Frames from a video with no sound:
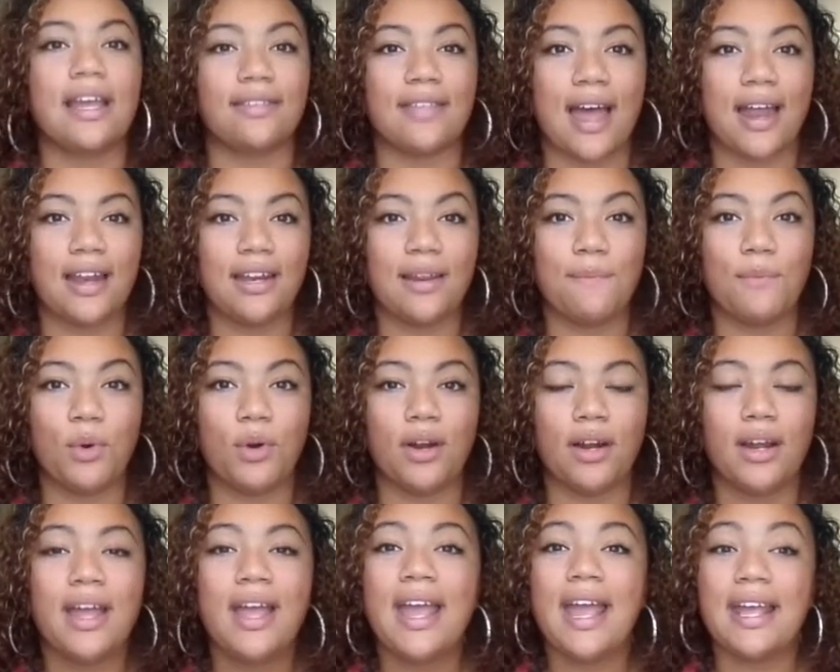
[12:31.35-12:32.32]
that anymore.
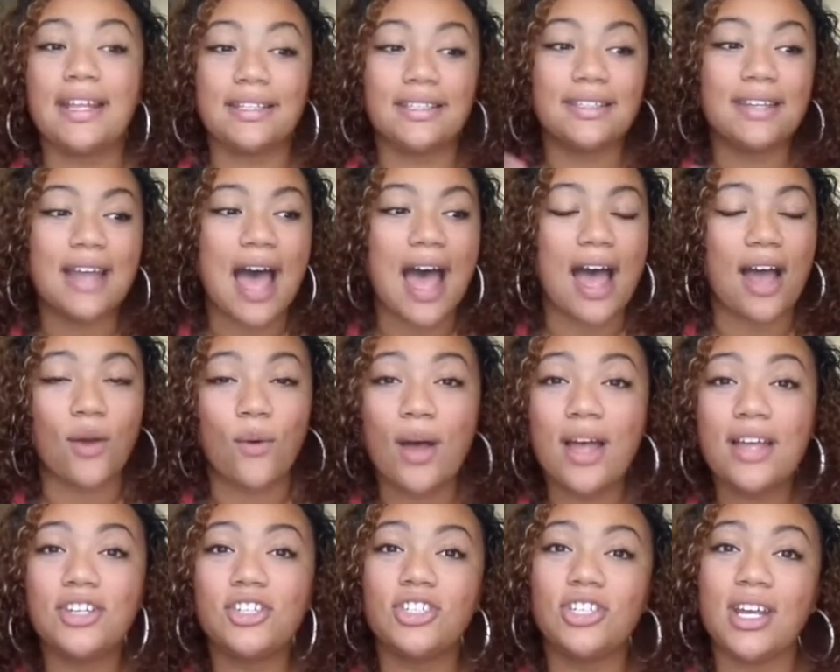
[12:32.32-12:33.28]
It's not a
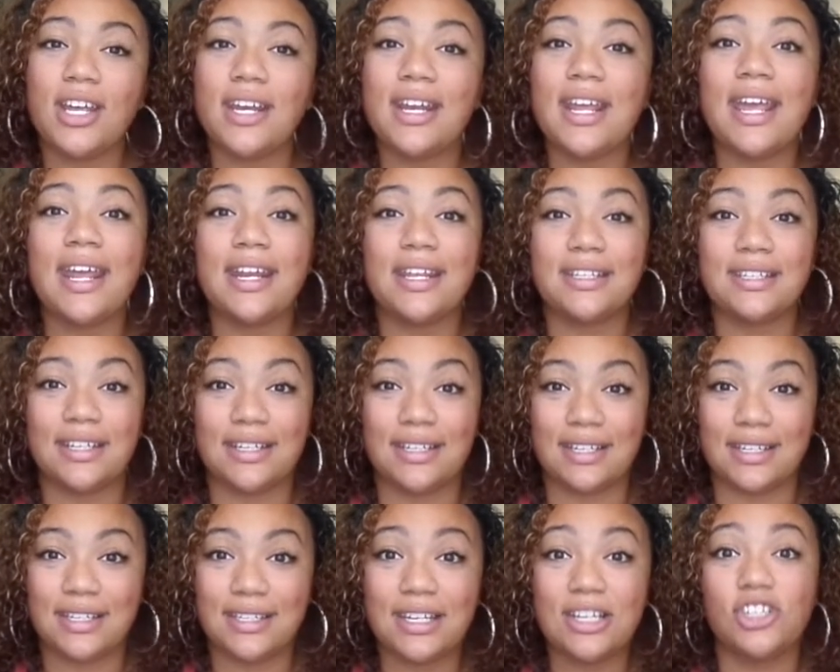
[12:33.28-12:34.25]
question, it is a
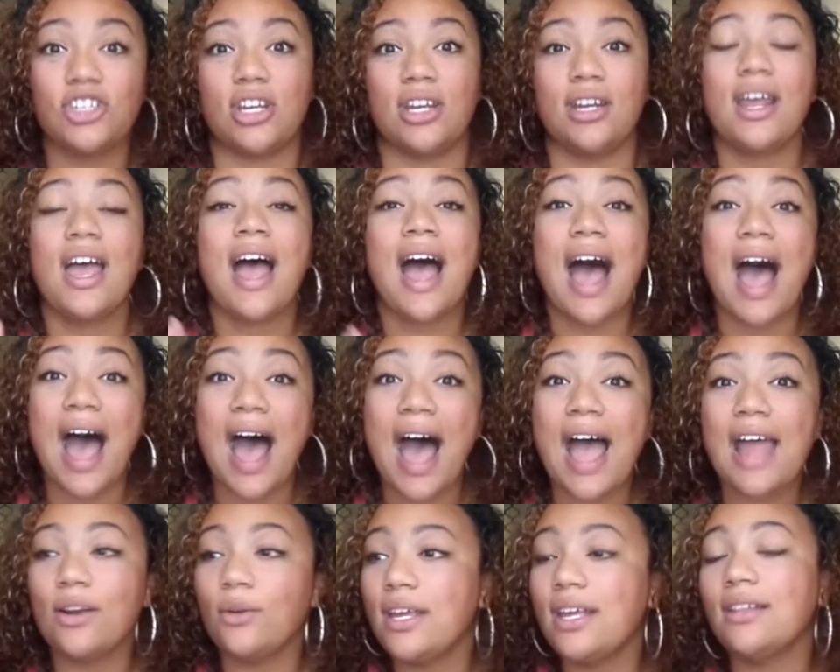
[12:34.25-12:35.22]
decision. I don't
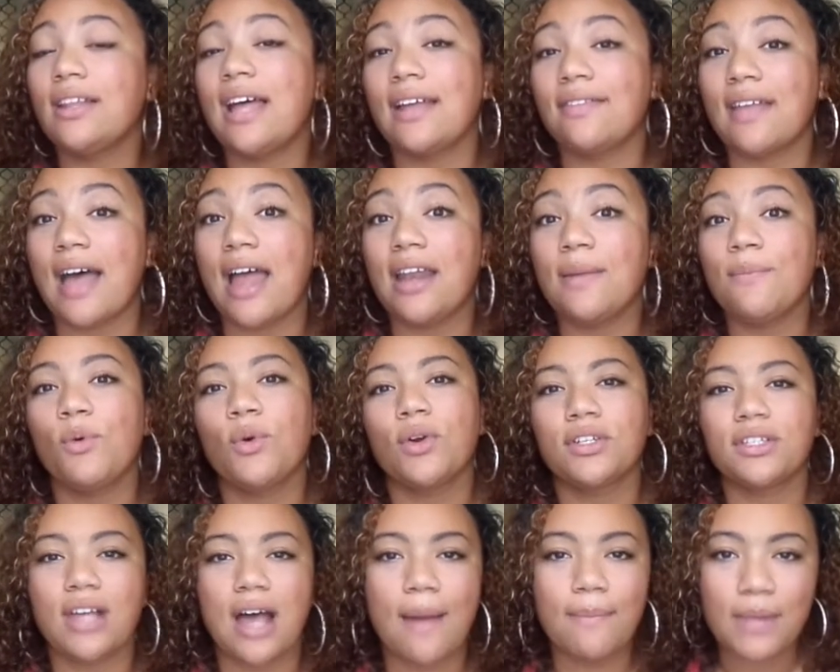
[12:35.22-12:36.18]
eat like that anymore, so
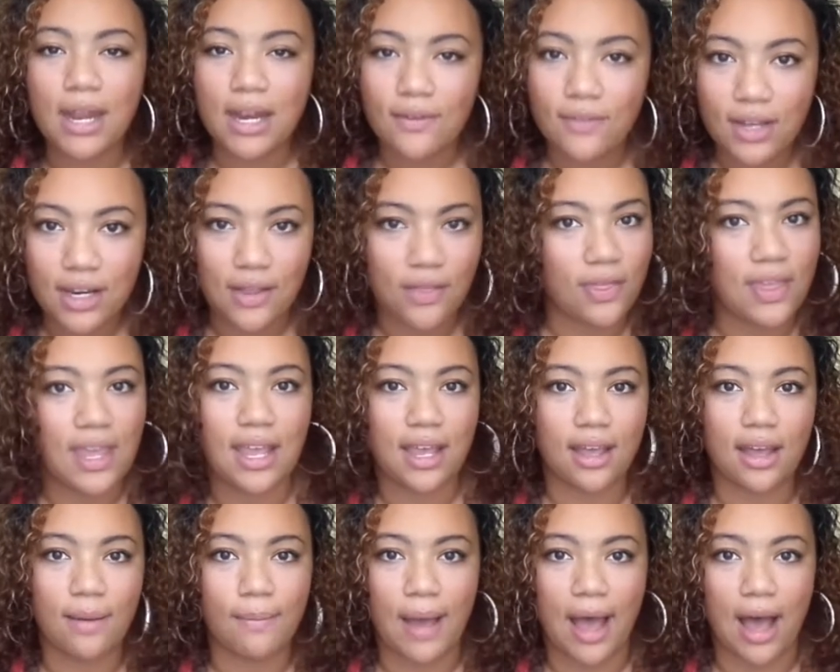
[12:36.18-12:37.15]
I'm not even gonna think
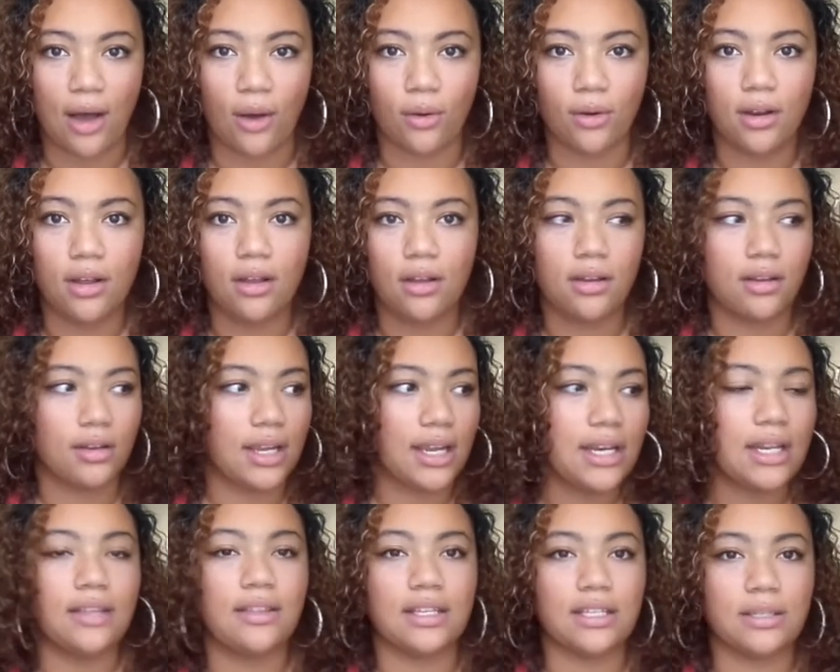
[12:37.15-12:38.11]
about eating
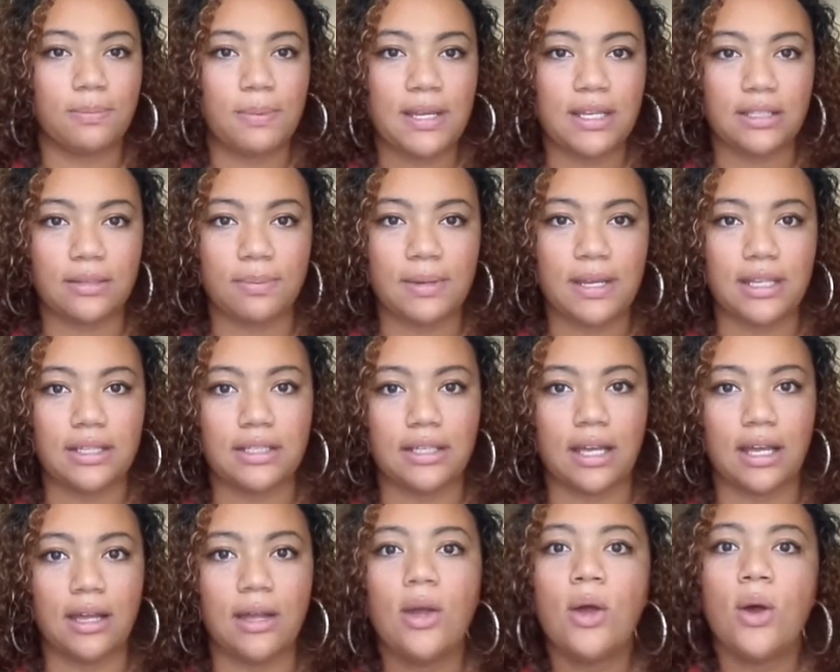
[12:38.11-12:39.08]
this piece of pizza
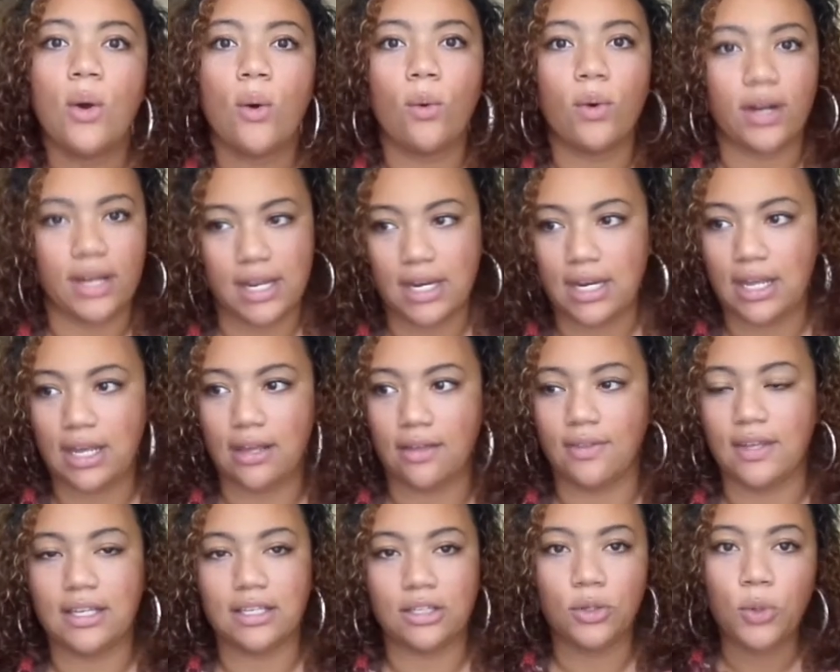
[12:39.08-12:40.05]
or eating these
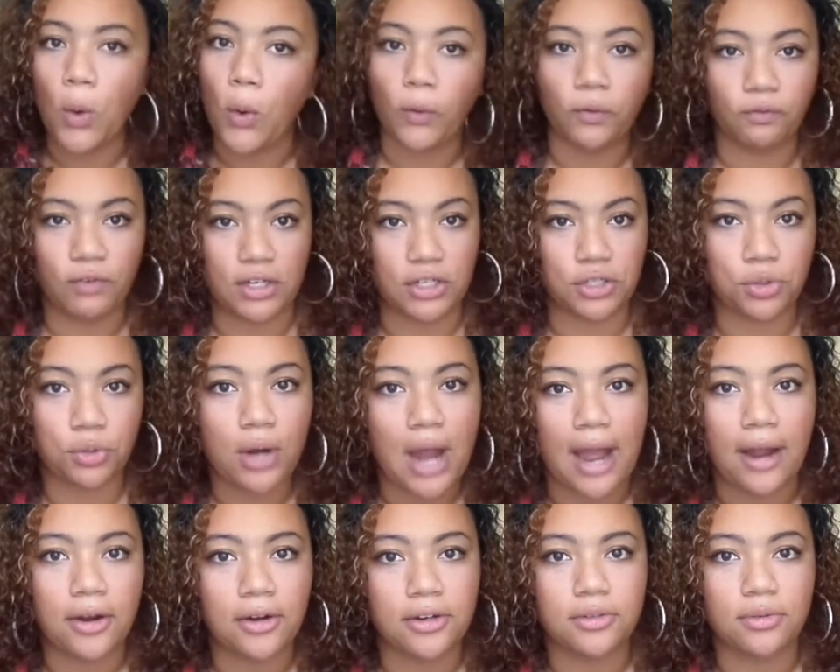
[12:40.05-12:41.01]
goldfish
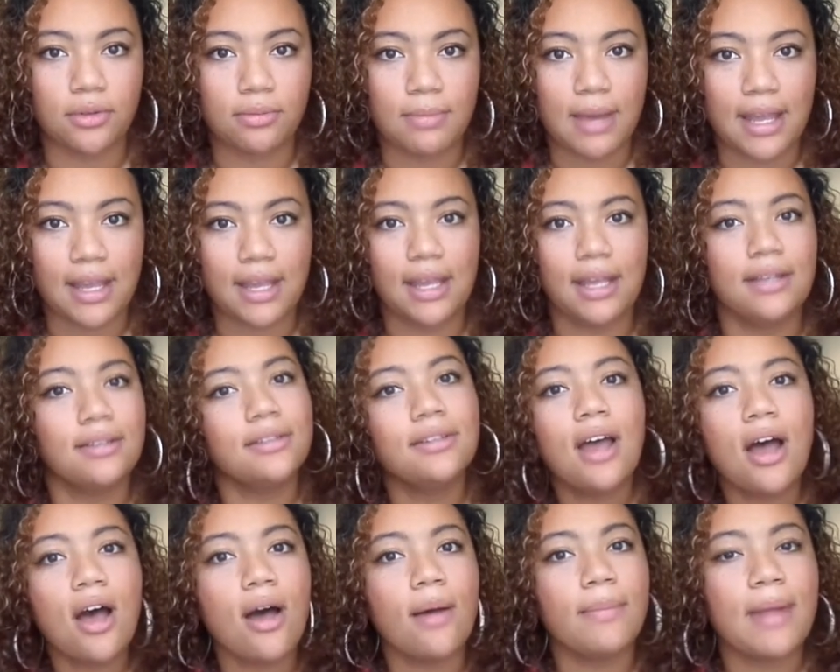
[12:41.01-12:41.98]
crackers with my kids. No,
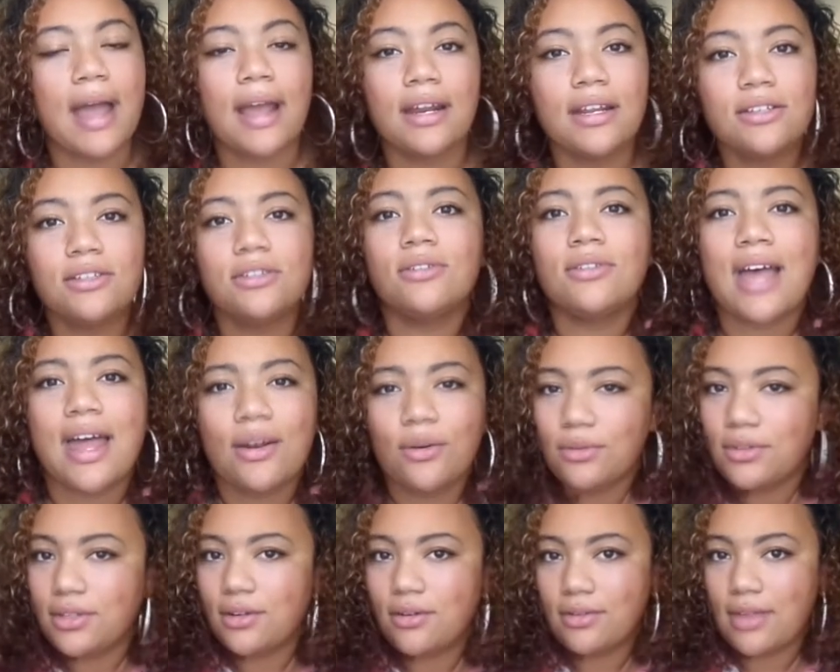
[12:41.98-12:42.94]
I'm not gonna do that. I
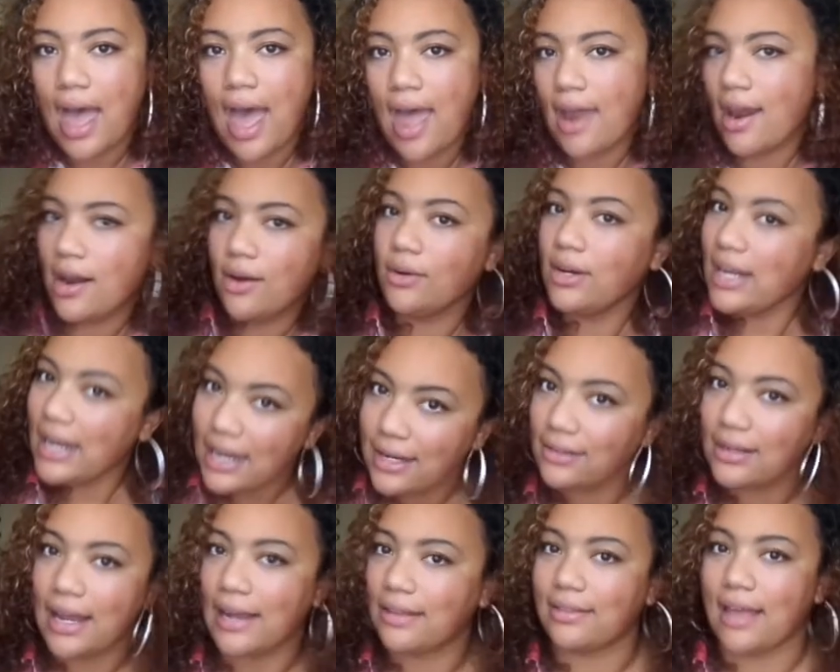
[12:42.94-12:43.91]
don't eat
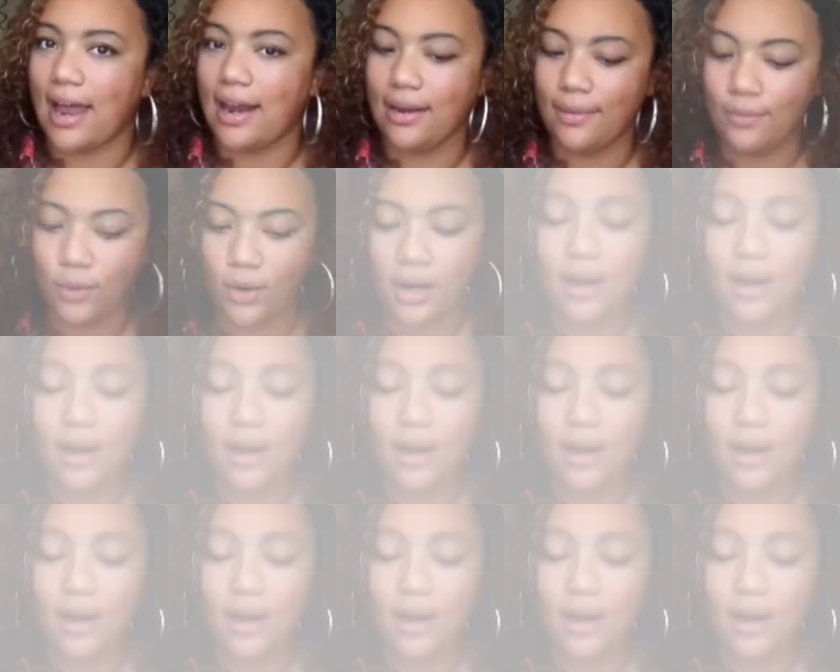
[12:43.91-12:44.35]
like that anymore.